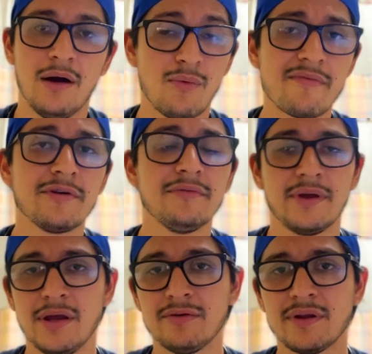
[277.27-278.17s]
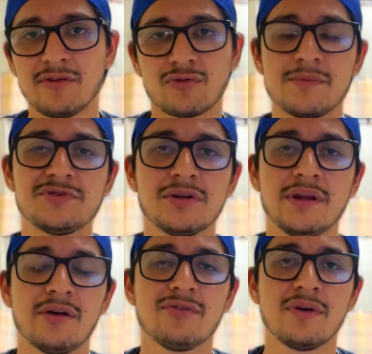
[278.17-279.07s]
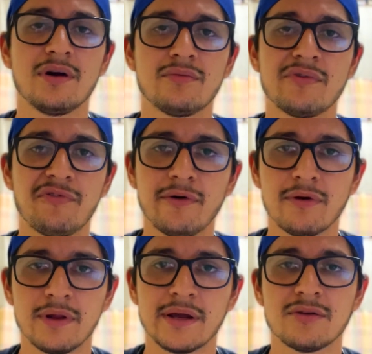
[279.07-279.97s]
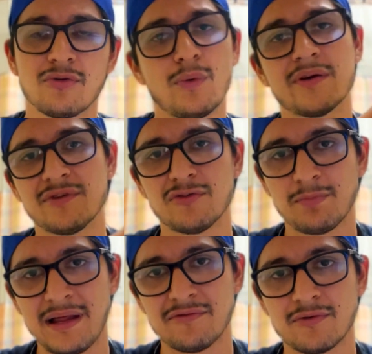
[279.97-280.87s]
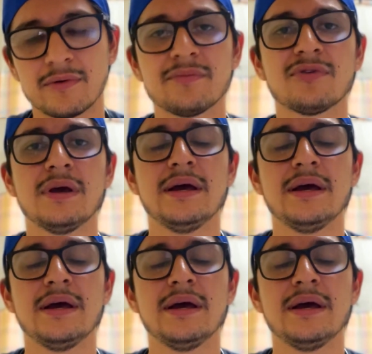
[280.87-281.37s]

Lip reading: However, here in the description there's a referral link to one of these platforms,